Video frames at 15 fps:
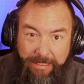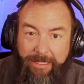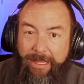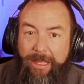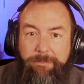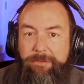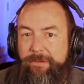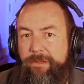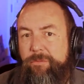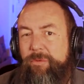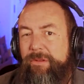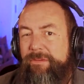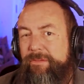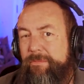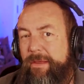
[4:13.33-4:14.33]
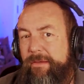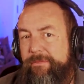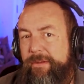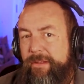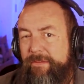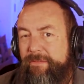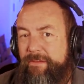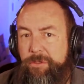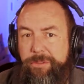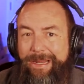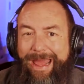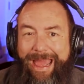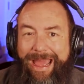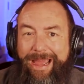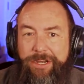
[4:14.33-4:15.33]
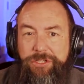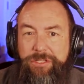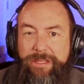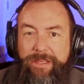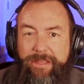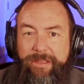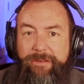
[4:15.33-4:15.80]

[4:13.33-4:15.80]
Amazon wants some evidence that you can actually